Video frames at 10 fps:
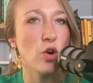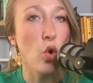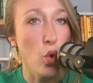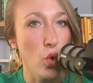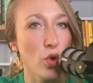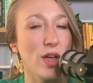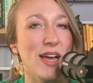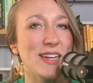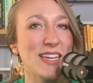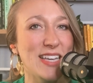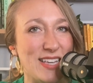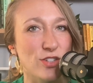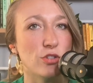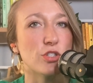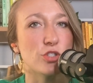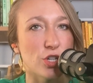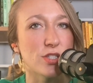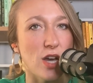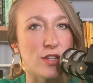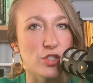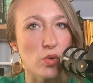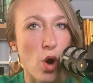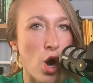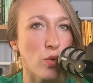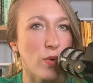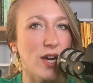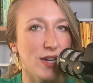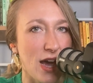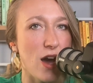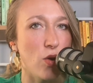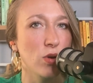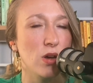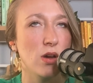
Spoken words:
whole and healed just as you are right now,